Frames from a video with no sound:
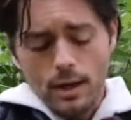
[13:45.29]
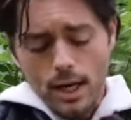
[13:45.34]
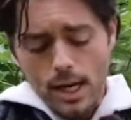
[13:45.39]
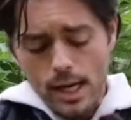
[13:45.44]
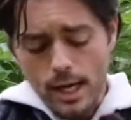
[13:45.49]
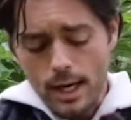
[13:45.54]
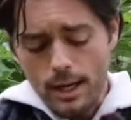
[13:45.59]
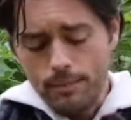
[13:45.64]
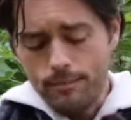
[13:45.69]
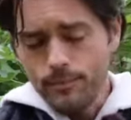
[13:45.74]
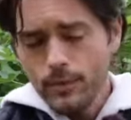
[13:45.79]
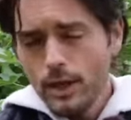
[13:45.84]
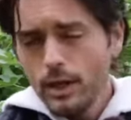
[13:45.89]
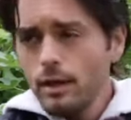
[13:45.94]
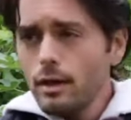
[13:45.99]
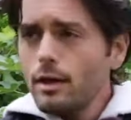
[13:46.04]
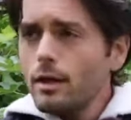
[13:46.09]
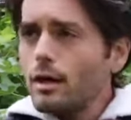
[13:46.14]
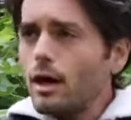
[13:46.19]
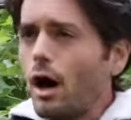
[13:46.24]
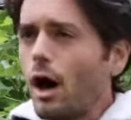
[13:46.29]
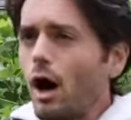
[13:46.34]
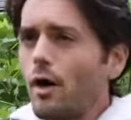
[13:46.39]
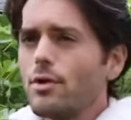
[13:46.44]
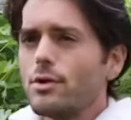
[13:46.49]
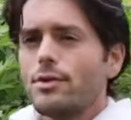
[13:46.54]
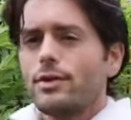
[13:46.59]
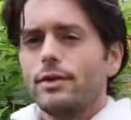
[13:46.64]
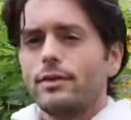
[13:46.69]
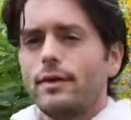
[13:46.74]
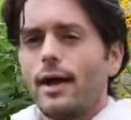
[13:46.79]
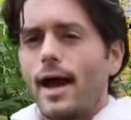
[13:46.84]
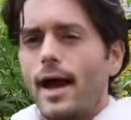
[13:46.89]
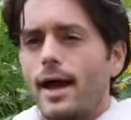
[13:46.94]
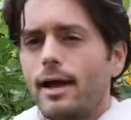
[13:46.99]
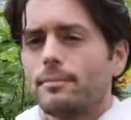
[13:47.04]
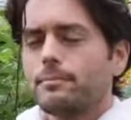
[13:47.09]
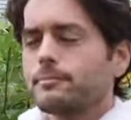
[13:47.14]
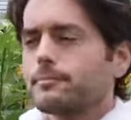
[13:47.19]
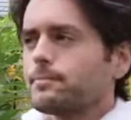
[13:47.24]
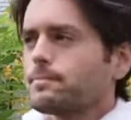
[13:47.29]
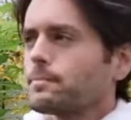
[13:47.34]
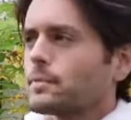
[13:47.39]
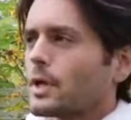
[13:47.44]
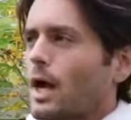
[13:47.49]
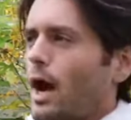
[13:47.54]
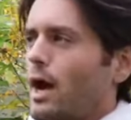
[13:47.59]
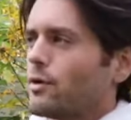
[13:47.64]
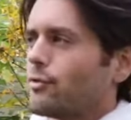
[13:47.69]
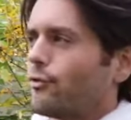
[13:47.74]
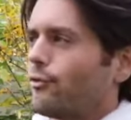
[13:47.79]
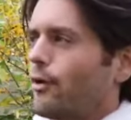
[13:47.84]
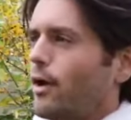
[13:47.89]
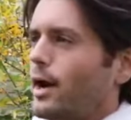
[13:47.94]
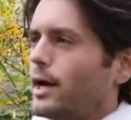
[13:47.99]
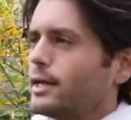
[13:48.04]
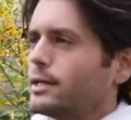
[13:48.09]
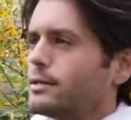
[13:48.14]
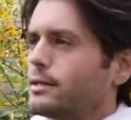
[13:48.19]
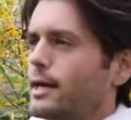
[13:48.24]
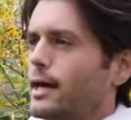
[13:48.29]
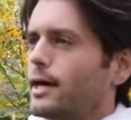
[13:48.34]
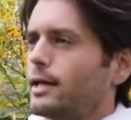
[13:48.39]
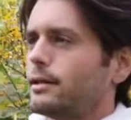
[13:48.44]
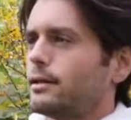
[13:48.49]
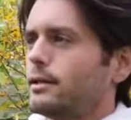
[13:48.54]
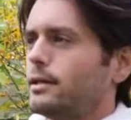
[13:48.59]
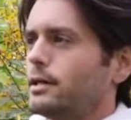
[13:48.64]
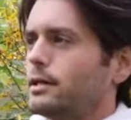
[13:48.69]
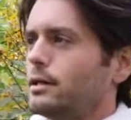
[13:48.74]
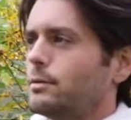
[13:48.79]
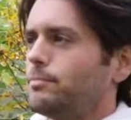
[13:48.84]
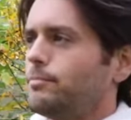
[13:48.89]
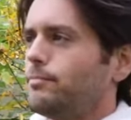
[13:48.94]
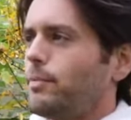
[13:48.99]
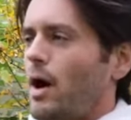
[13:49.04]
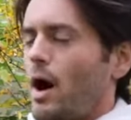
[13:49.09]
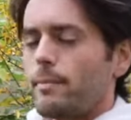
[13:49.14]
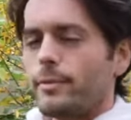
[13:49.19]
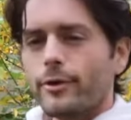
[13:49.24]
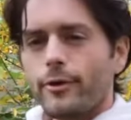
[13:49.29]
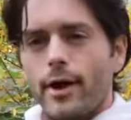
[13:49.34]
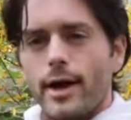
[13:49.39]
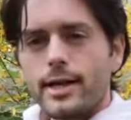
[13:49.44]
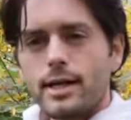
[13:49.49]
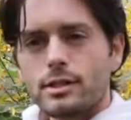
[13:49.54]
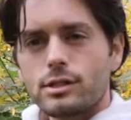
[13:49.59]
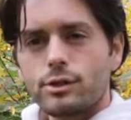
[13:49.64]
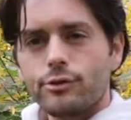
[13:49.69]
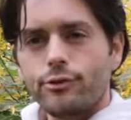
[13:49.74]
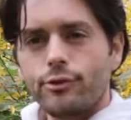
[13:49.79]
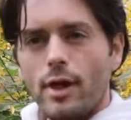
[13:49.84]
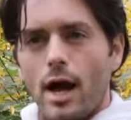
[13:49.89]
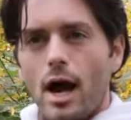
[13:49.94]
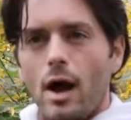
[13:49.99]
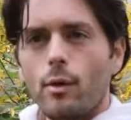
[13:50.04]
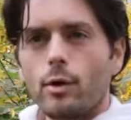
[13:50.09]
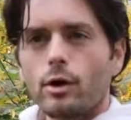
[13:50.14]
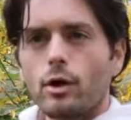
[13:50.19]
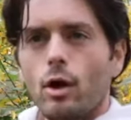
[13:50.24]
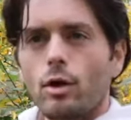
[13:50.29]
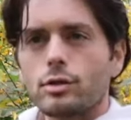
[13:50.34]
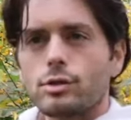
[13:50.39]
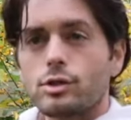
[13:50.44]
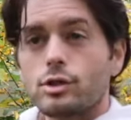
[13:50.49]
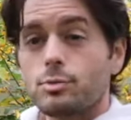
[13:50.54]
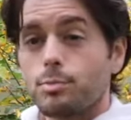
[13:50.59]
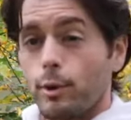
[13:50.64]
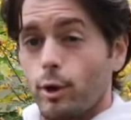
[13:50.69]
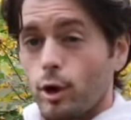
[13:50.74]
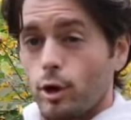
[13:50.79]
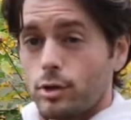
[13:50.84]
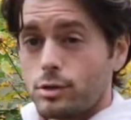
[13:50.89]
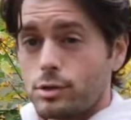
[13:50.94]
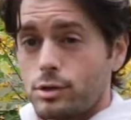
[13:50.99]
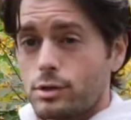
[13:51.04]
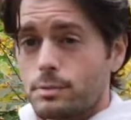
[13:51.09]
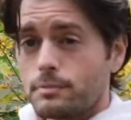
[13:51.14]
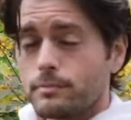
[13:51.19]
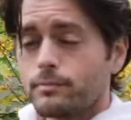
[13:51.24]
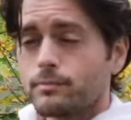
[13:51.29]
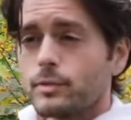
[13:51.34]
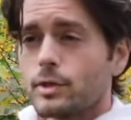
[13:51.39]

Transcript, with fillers: Um, other than that, I find that the pomegranates flower on spurs.